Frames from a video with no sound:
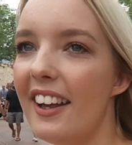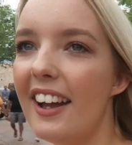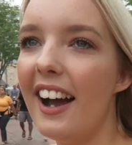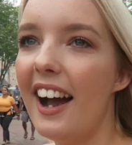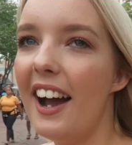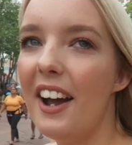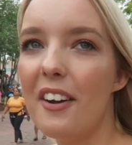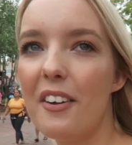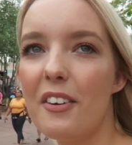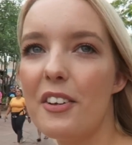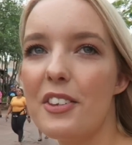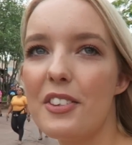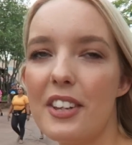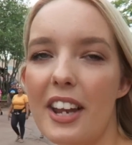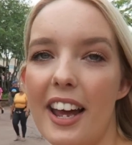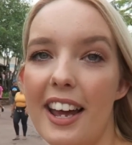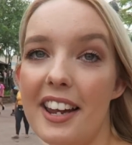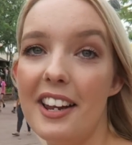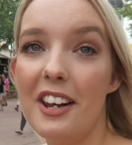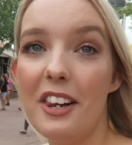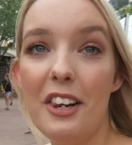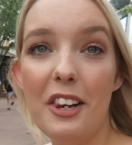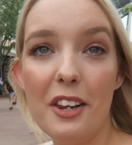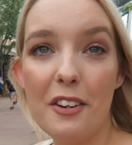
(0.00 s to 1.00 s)
I always
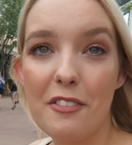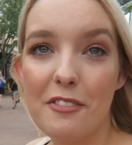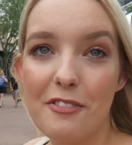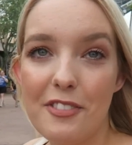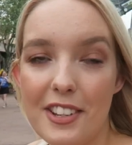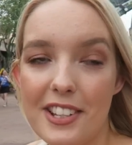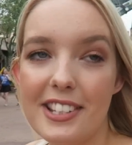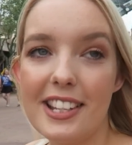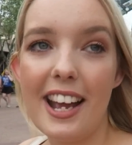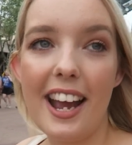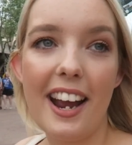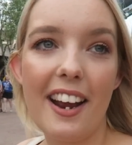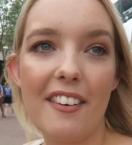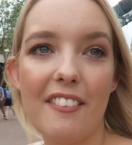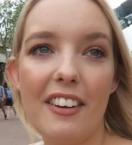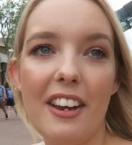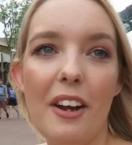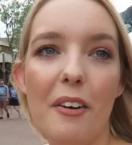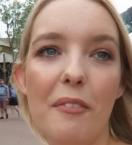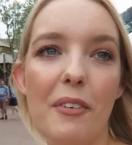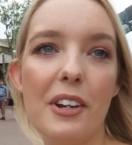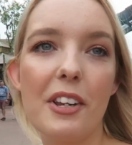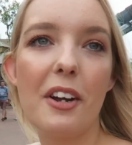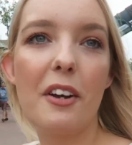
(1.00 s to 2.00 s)
like love this area,
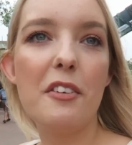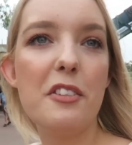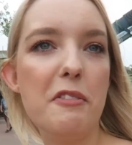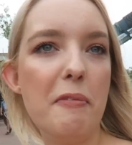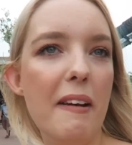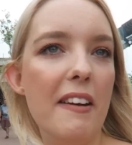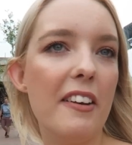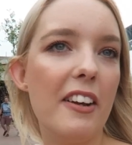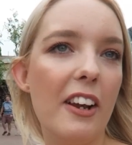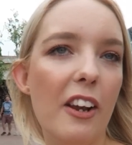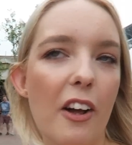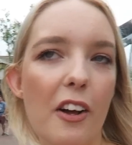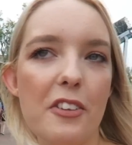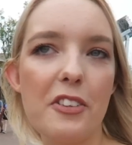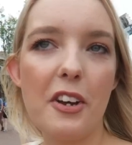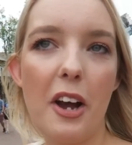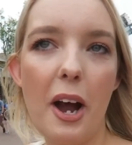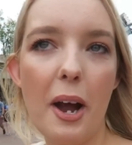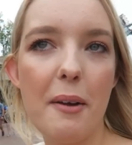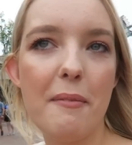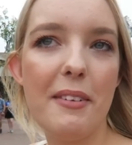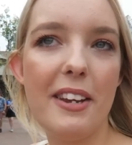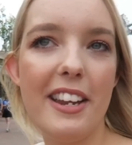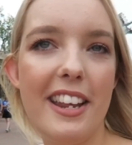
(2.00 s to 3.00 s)
and we don't spend a lot of
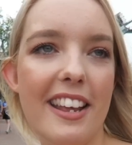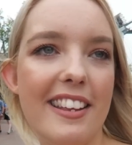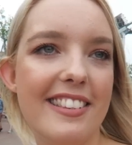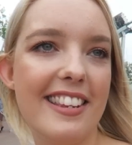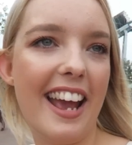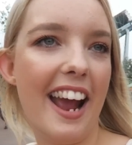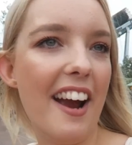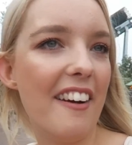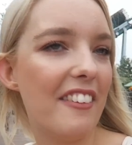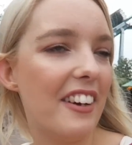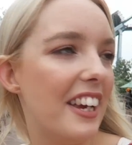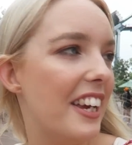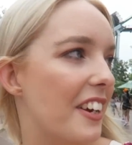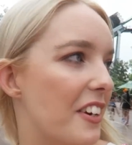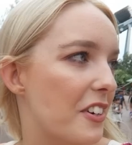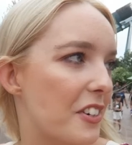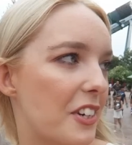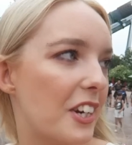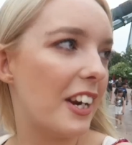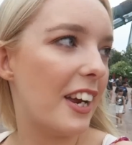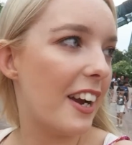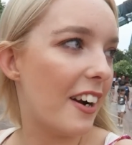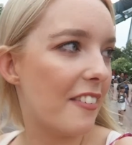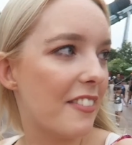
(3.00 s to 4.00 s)
time in this area
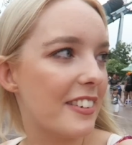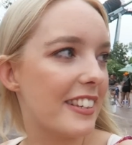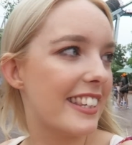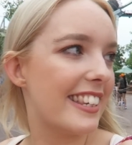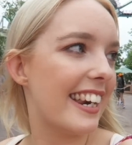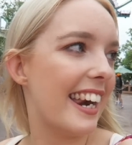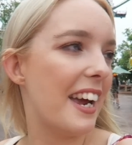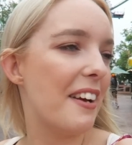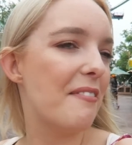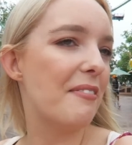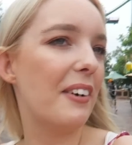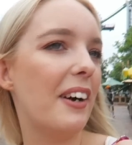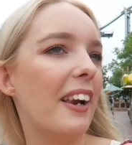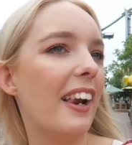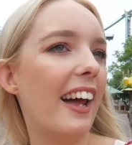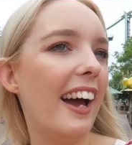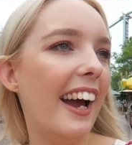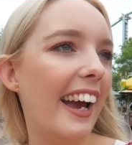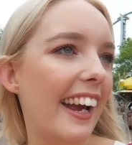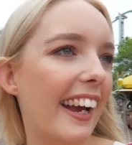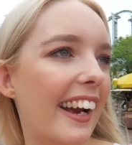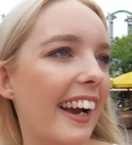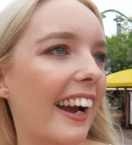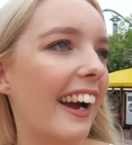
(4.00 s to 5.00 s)
usually, obviously, but
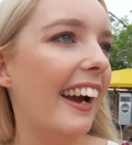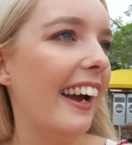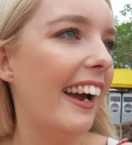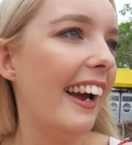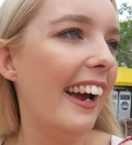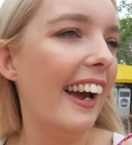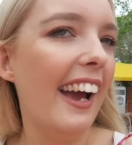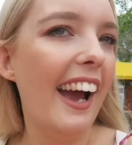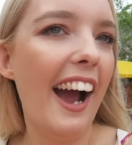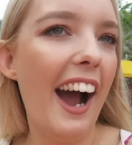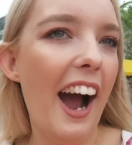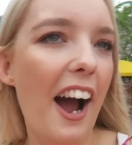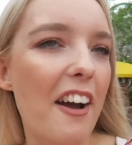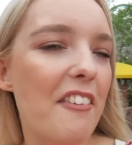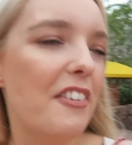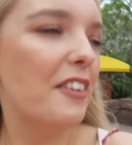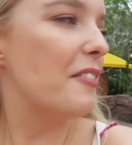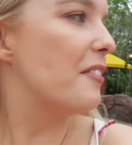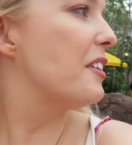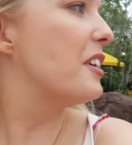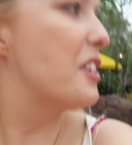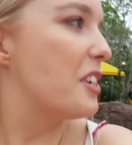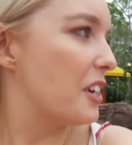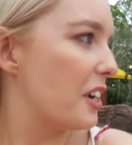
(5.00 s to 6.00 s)
like I
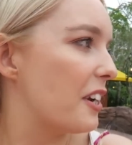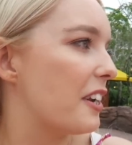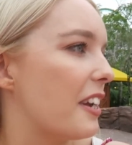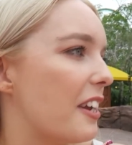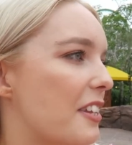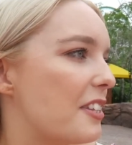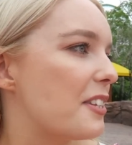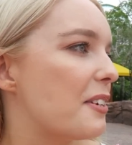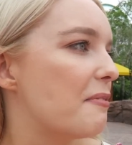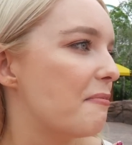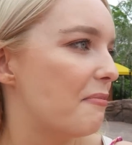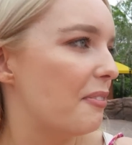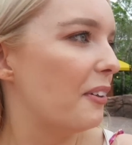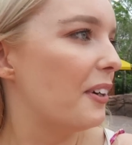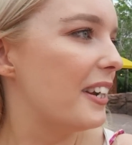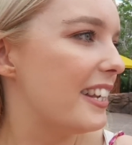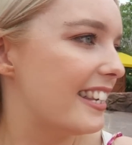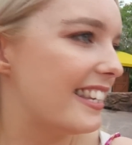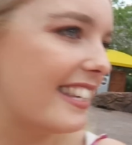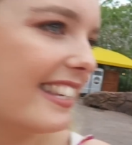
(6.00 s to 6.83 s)
think we should at some point